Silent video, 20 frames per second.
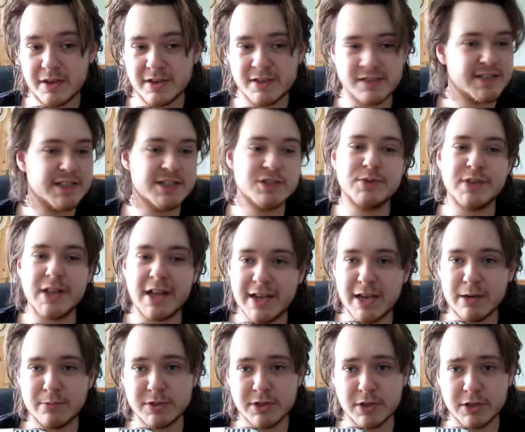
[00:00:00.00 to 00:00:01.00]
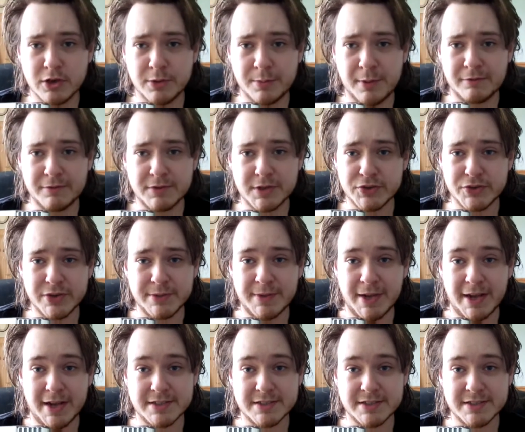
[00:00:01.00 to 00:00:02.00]
considering that game was going to come out for the
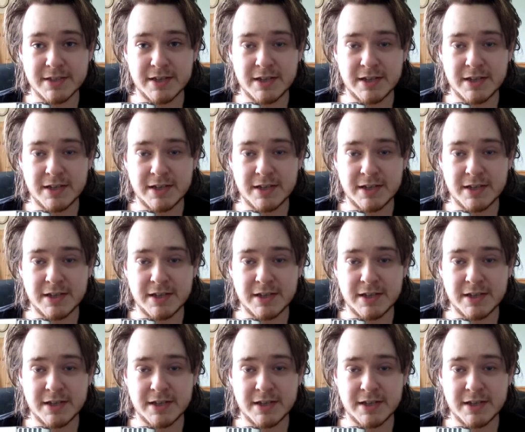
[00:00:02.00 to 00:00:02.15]
Dreamcast,